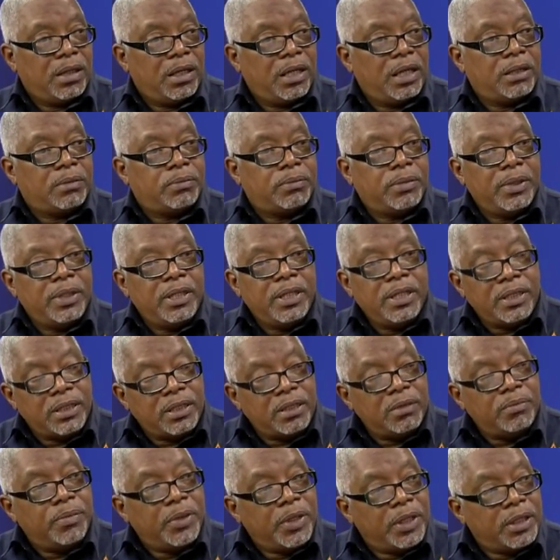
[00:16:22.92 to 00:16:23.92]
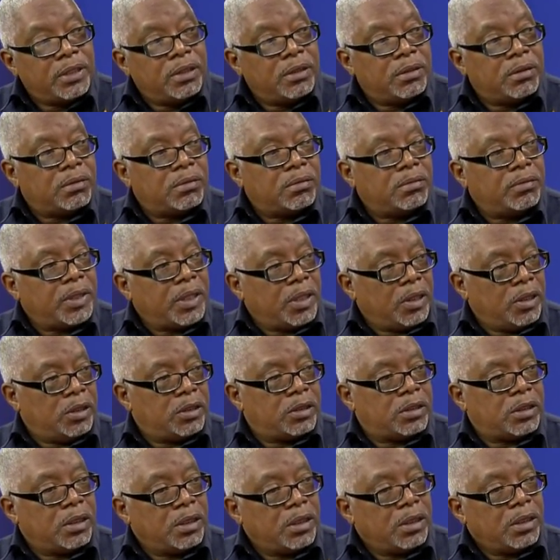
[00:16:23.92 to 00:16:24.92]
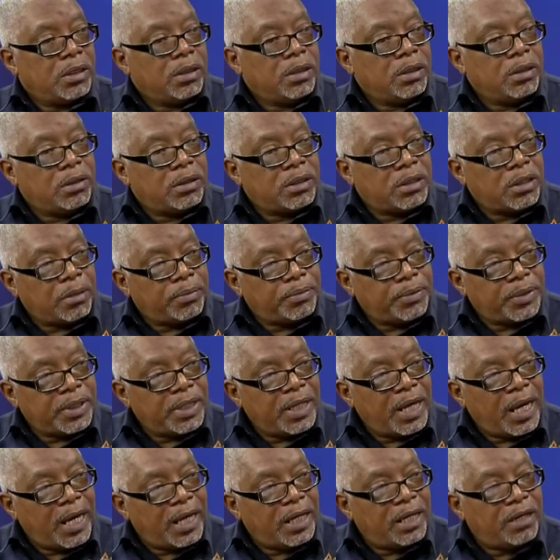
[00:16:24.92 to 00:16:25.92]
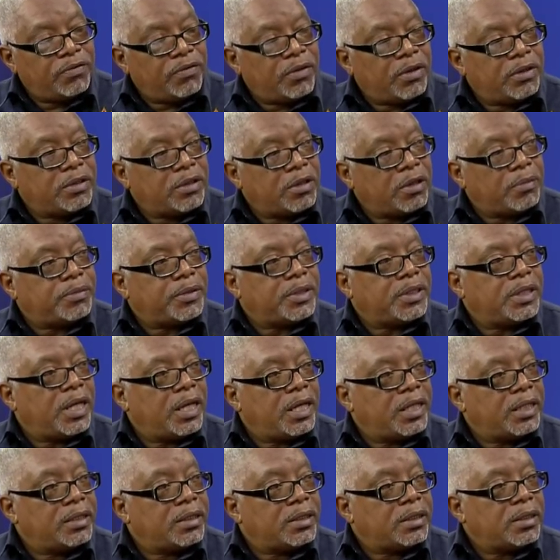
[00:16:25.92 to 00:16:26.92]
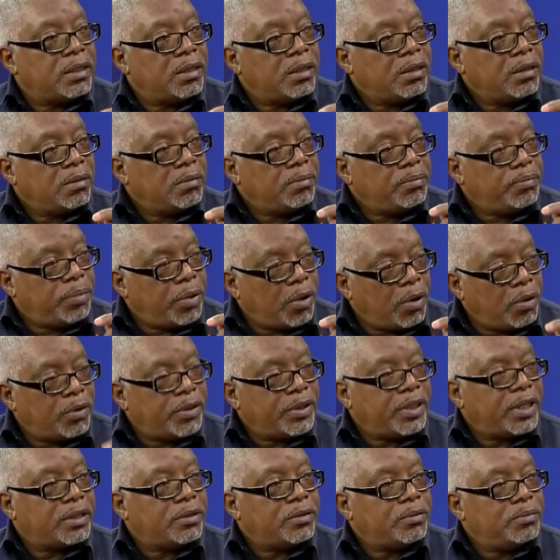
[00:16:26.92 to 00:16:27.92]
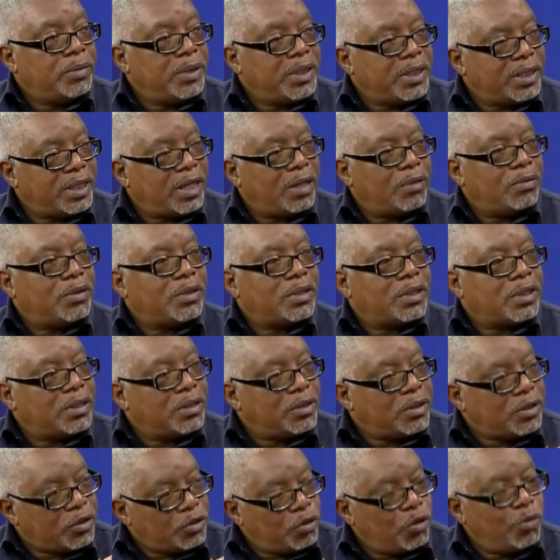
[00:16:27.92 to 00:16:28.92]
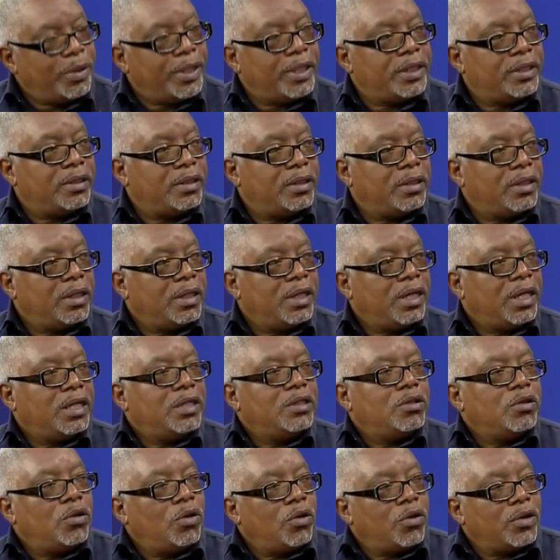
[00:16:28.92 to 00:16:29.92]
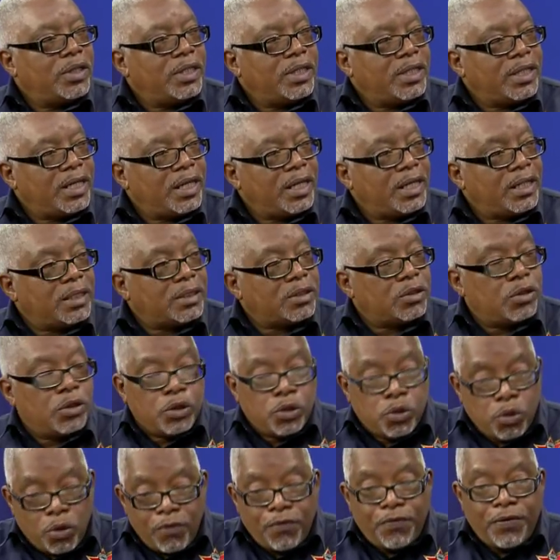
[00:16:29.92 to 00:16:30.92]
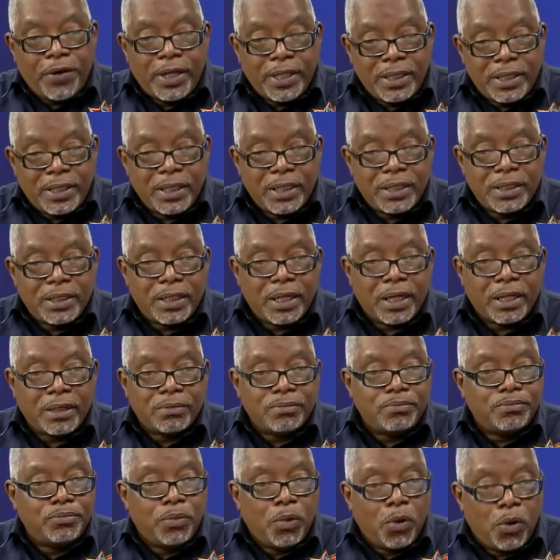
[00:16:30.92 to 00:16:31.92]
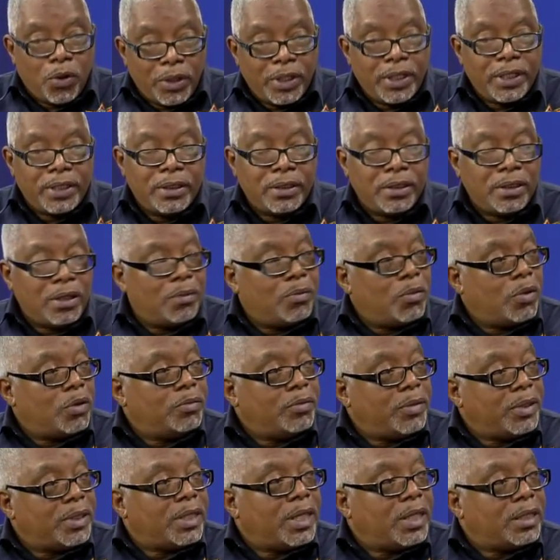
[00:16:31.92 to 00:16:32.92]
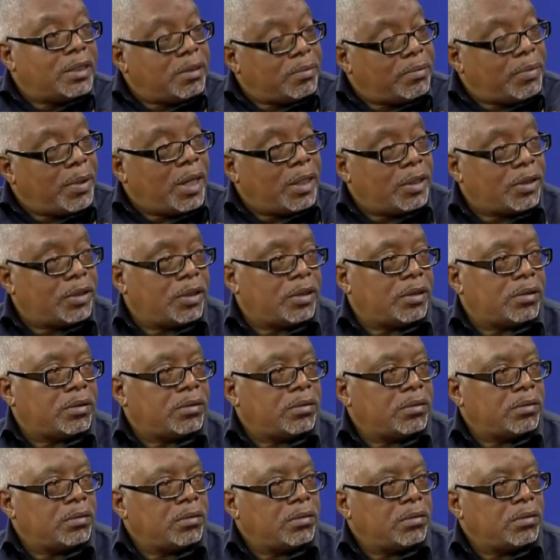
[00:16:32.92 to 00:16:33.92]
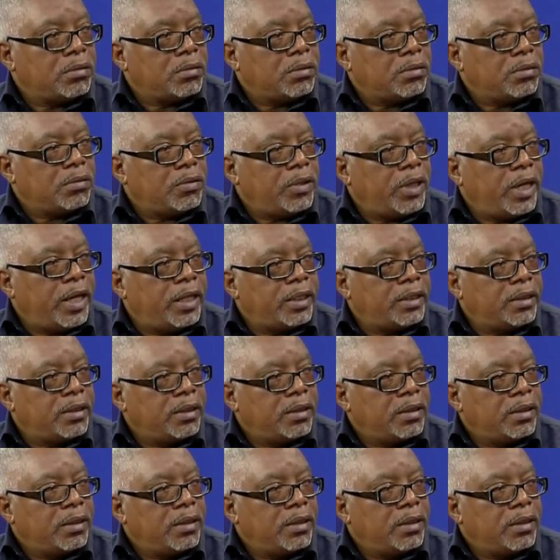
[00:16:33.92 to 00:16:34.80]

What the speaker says: it eased the burden, because the high level of subsidized power that Mittal was consuming is no longer the case. So you don't find T&TEC bawling about Mittal's departure, right?